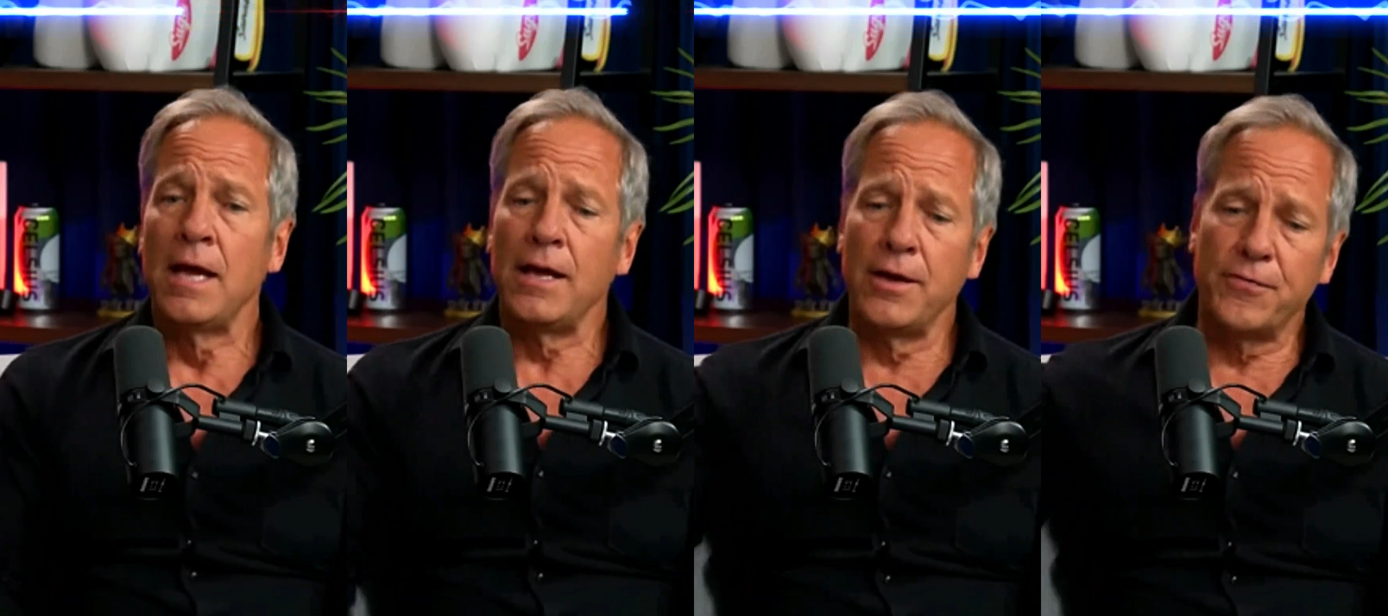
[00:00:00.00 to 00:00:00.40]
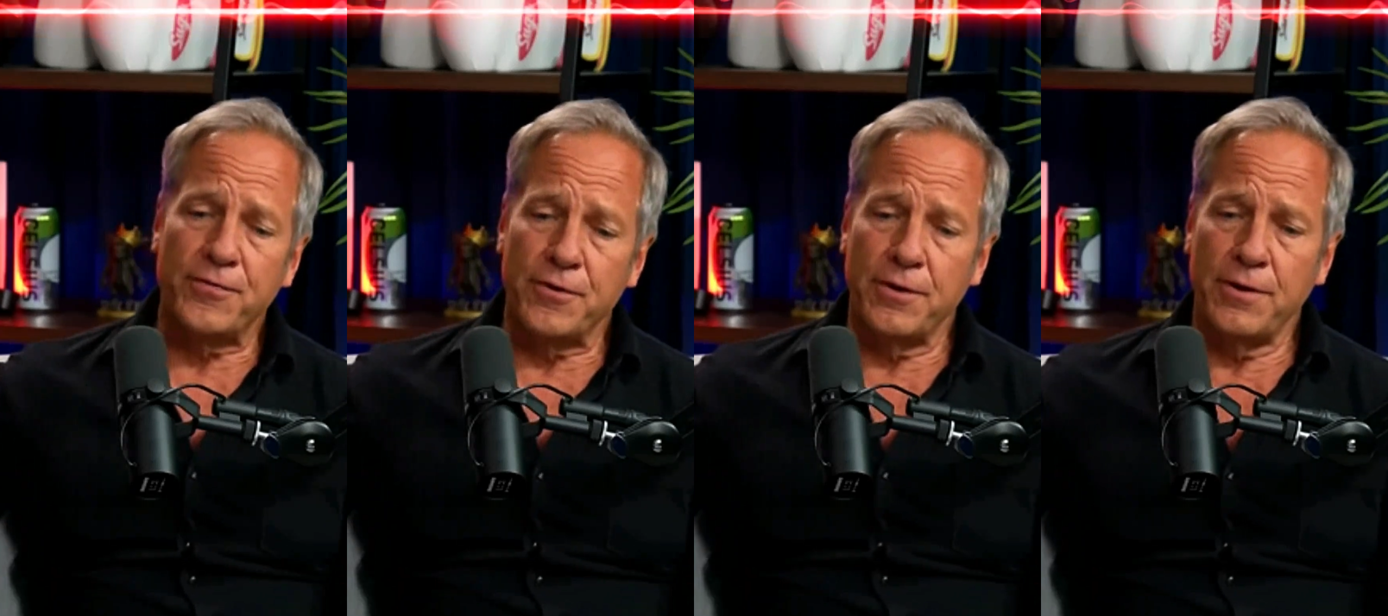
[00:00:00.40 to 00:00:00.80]

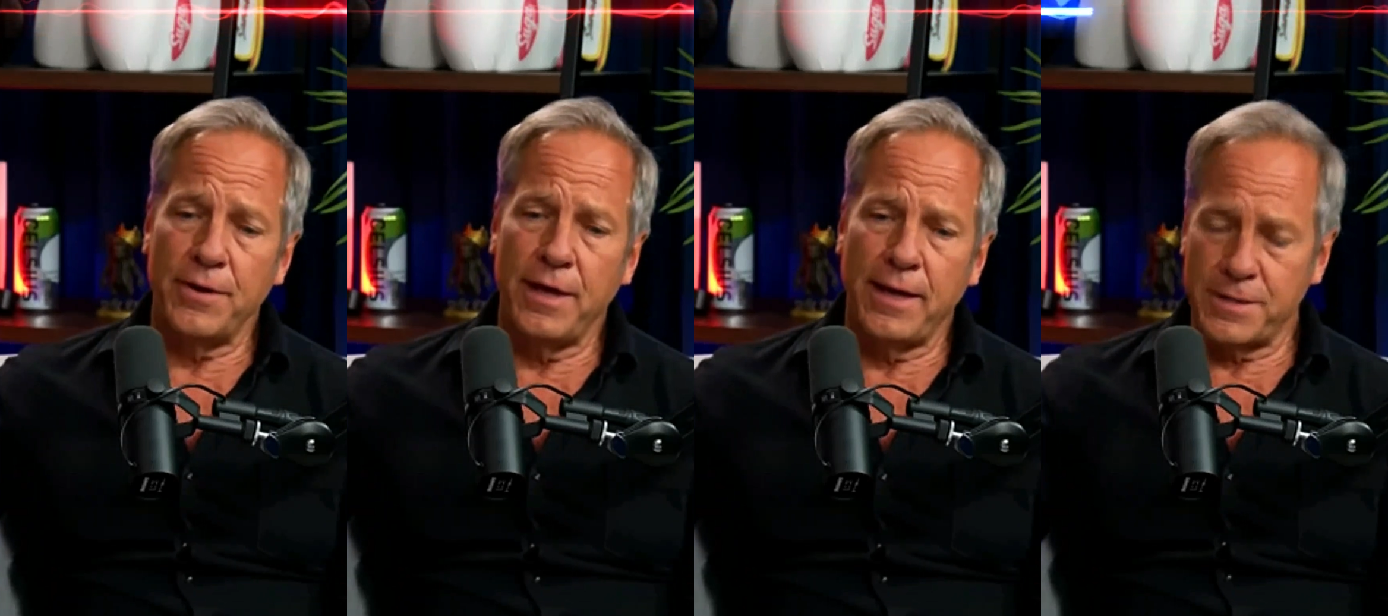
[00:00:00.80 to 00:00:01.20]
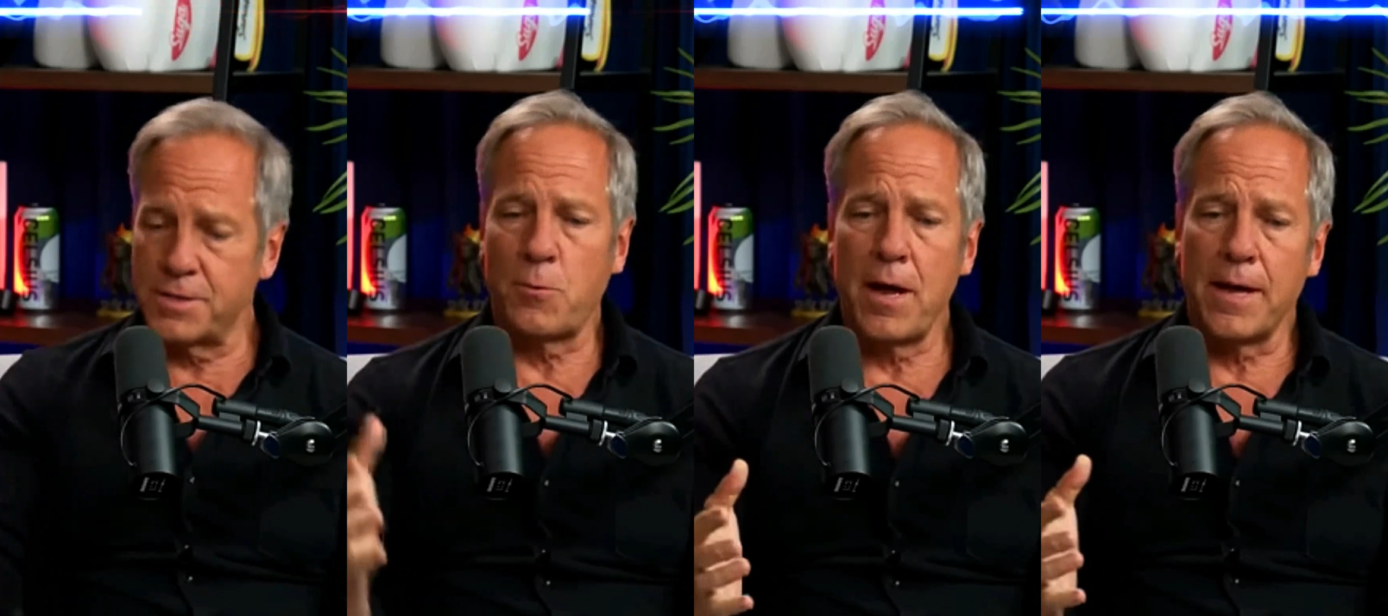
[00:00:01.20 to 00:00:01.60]
If he gets
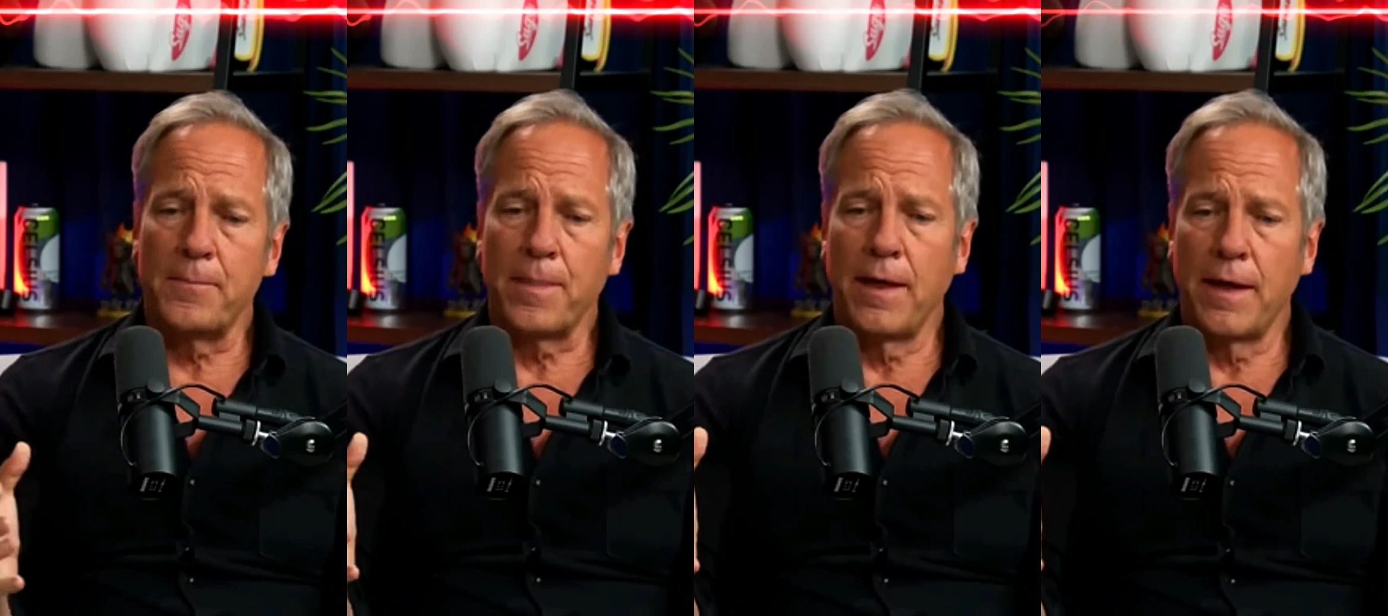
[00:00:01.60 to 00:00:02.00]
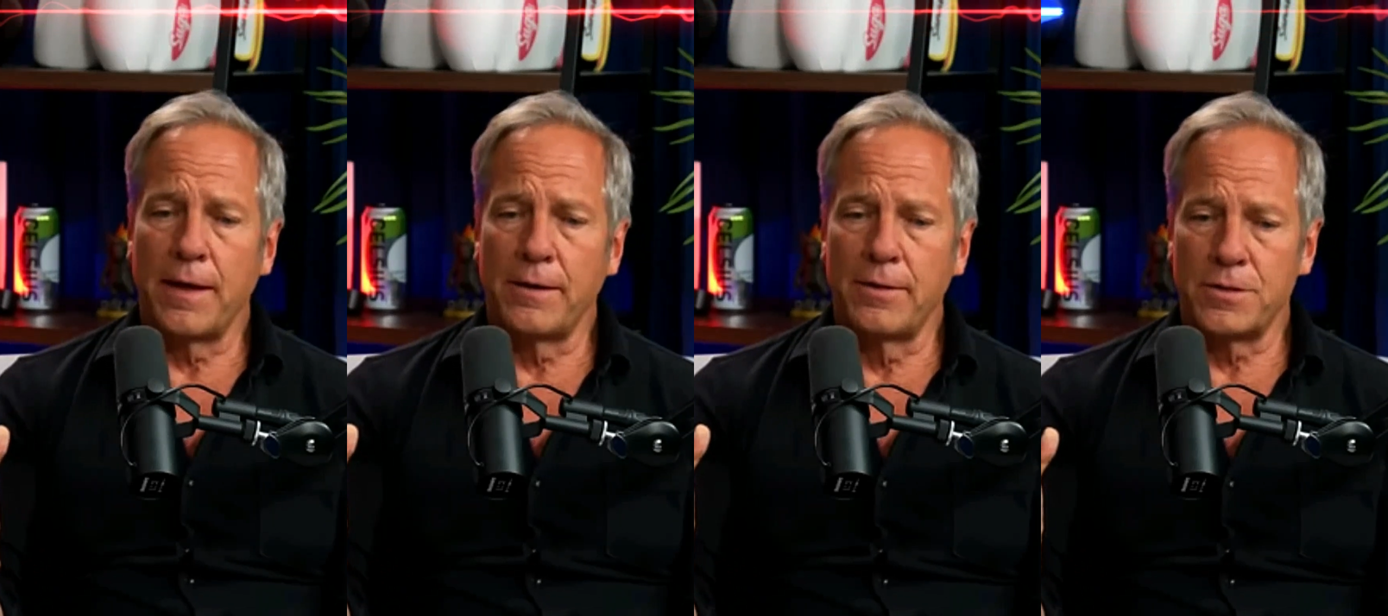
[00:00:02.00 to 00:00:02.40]
his way
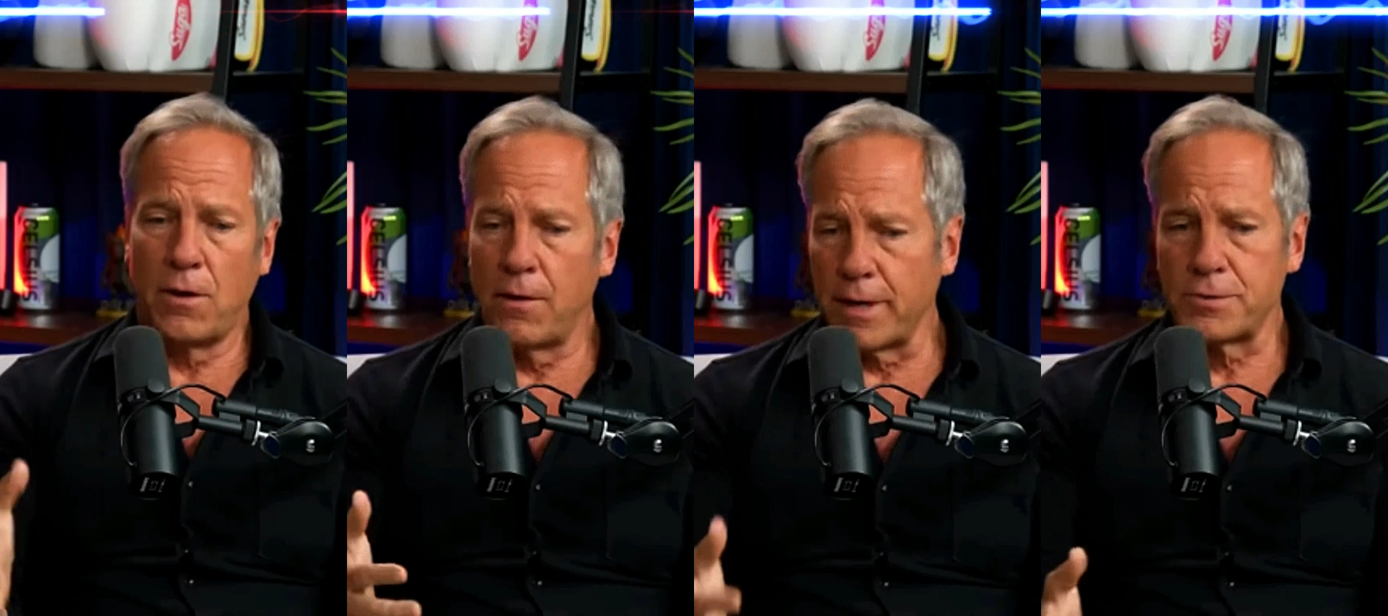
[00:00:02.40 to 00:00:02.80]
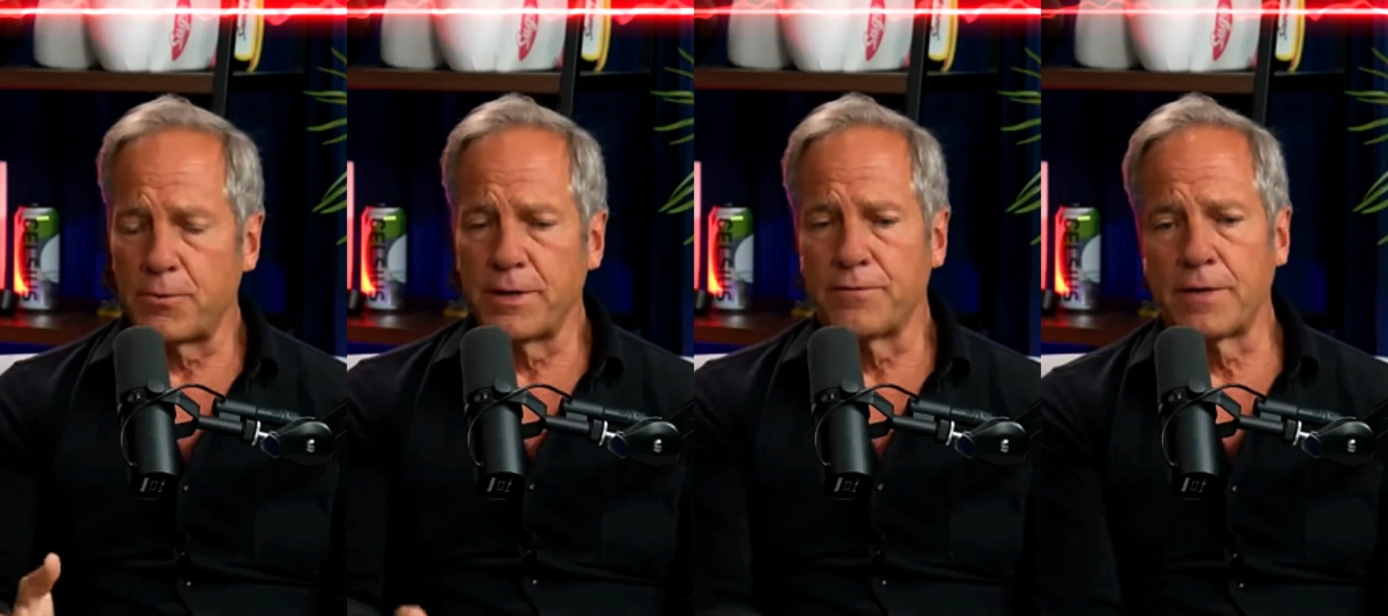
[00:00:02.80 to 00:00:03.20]
and this all gets
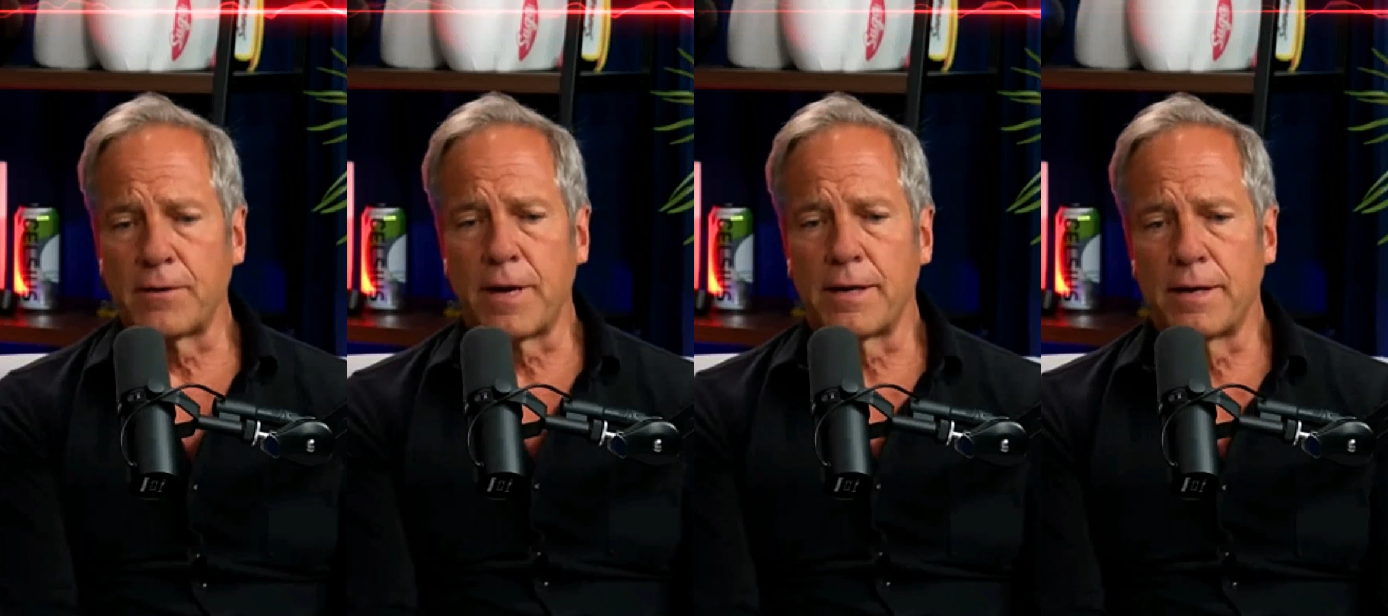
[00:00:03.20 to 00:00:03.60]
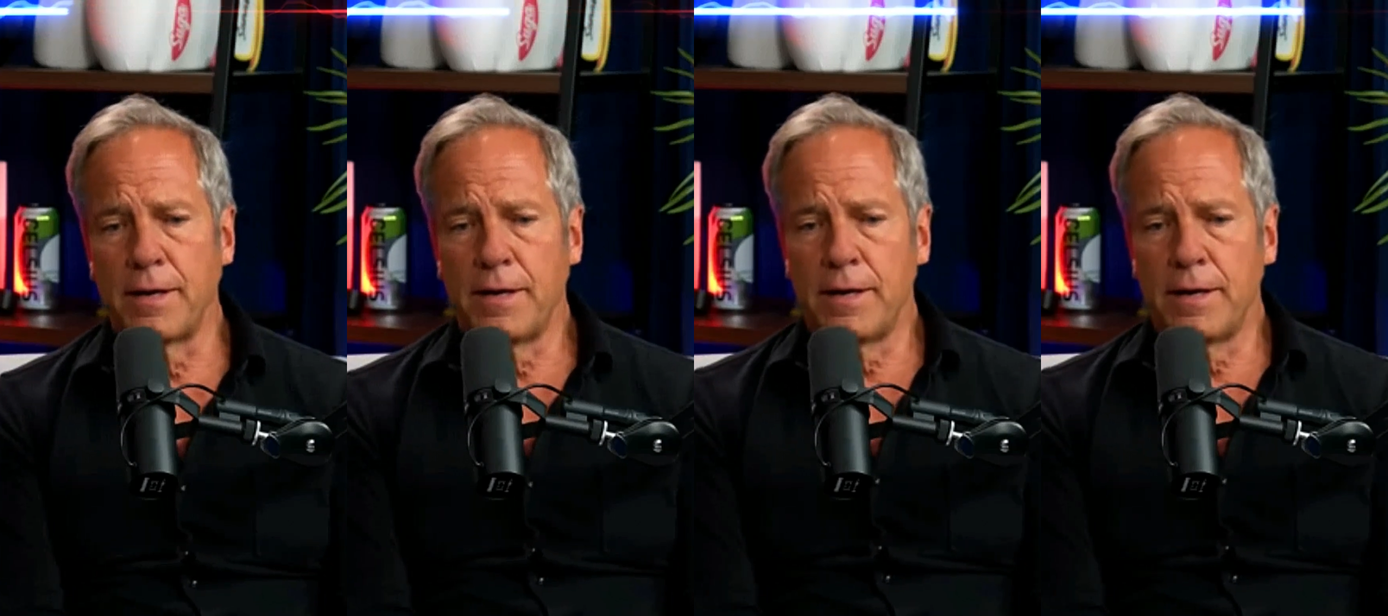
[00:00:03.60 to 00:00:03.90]
reinvigorated,